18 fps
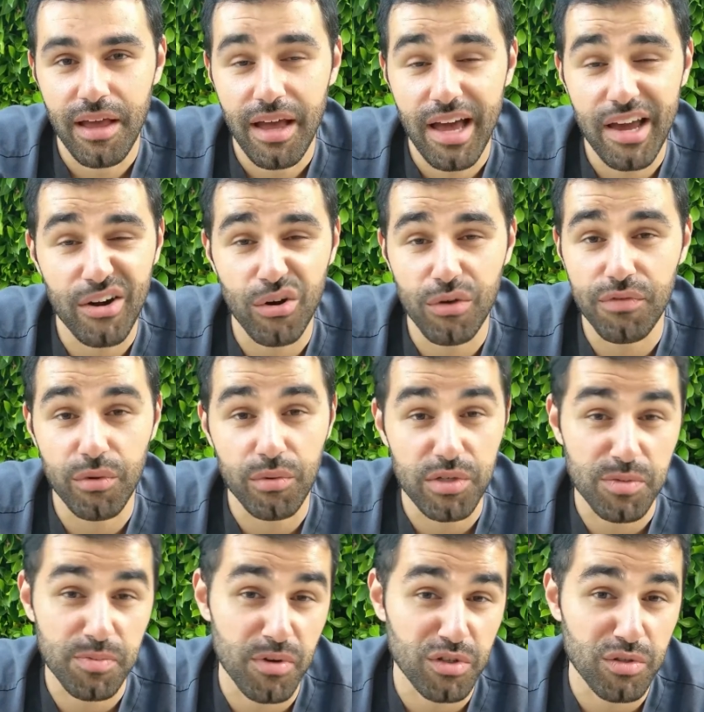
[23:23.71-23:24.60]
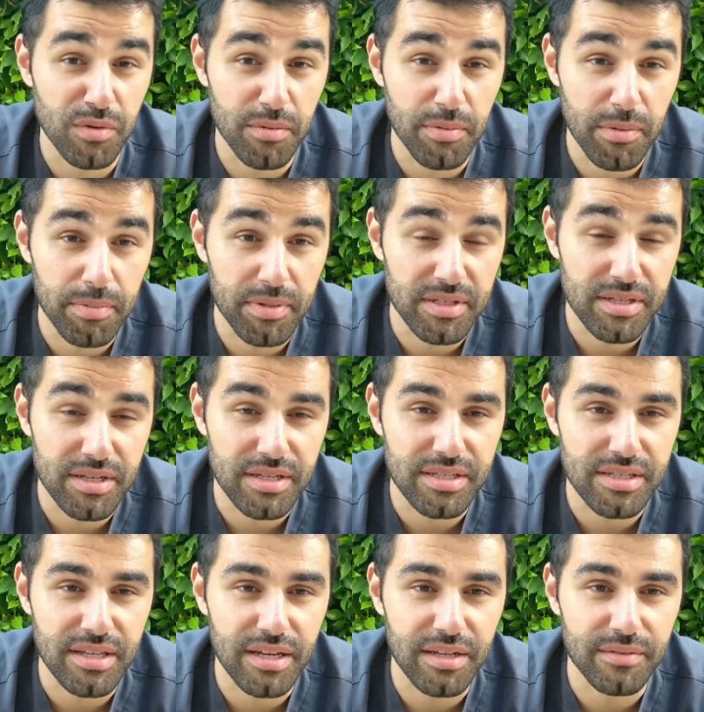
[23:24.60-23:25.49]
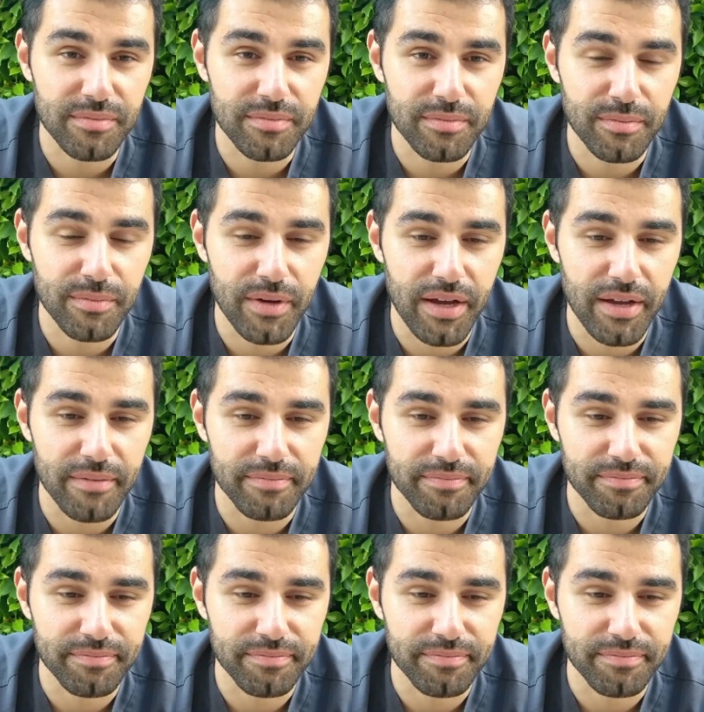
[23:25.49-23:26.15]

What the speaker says: I don't know if it was supposed to be a publicity stunt, but